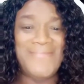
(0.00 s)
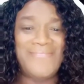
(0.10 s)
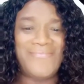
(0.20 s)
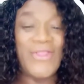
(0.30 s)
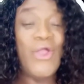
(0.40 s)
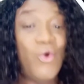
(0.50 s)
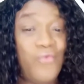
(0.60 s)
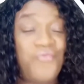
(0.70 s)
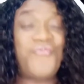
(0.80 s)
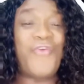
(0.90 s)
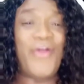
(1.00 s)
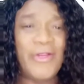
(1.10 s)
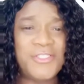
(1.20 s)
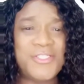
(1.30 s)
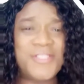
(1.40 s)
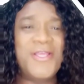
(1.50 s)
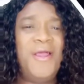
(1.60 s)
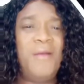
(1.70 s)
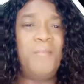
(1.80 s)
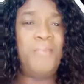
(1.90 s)
Who first
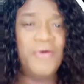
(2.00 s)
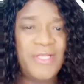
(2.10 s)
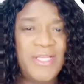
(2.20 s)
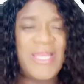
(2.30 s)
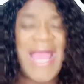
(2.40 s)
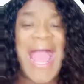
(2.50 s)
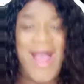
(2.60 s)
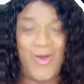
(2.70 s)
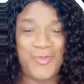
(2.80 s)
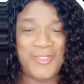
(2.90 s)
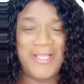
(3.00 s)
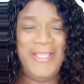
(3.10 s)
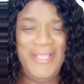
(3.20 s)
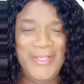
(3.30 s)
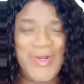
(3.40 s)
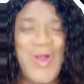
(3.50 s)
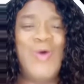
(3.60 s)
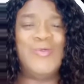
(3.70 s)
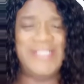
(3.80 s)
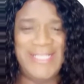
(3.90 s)
put it out here on
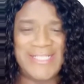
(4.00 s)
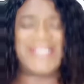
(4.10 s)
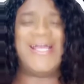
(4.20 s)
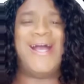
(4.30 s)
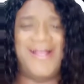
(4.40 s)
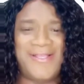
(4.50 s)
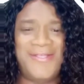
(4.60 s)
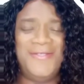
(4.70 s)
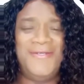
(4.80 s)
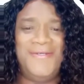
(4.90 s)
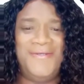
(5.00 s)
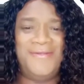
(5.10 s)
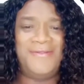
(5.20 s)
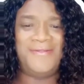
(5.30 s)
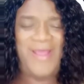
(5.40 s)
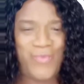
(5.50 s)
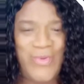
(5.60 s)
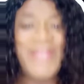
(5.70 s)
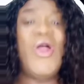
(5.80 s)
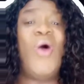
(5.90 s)
TikTok. We
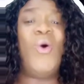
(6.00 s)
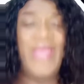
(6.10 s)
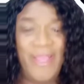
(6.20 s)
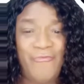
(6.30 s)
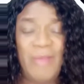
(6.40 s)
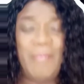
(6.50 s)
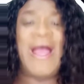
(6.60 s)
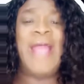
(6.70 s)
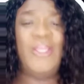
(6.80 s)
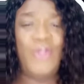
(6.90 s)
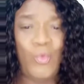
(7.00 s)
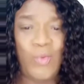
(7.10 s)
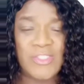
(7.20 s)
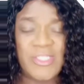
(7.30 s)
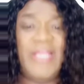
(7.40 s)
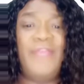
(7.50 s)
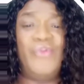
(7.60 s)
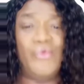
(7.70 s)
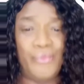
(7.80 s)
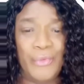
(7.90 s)
know everybody who was in the
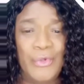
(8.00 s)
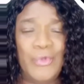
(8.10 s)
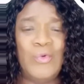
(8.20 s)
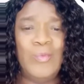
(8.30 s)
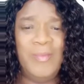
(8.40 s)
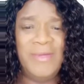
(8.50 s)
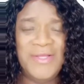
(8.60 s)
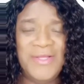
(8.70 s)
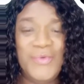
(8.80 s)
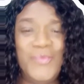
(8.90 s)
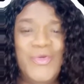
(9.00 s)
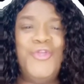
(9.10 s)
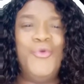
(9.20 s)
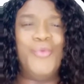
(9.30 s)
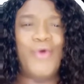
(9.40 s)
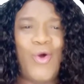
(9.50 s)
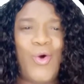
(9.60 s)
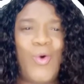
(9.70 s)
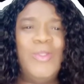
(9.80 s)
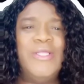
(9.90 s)
room when you were
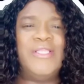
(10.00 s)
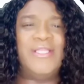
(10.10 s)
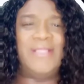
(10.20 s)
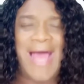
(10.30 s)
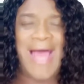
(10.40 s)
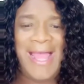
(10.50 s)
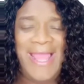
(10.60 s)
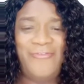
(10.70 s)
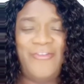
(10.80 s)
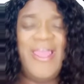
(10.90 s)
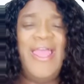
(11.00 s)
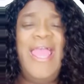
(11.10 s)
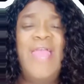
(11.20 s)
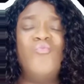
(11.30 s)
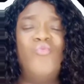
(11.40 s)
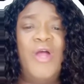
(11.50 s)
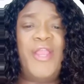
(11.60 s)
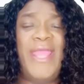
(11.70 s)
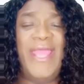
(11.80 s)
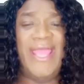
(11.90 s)
holding the live and what
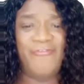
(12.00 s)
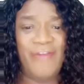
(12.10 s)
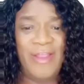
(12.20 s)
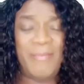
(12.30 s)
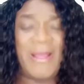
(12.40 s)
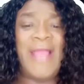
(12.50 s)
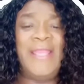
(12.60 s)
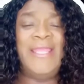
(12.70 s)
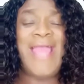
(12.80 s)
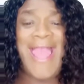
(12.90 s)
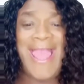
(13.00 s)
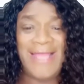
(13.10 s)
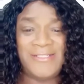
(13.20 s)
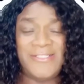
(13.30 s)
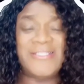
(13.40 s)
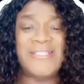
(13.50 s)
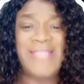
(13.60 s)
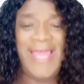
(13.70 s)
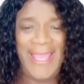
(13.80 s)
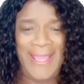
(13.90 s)
everybody had to
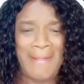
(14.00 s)
say.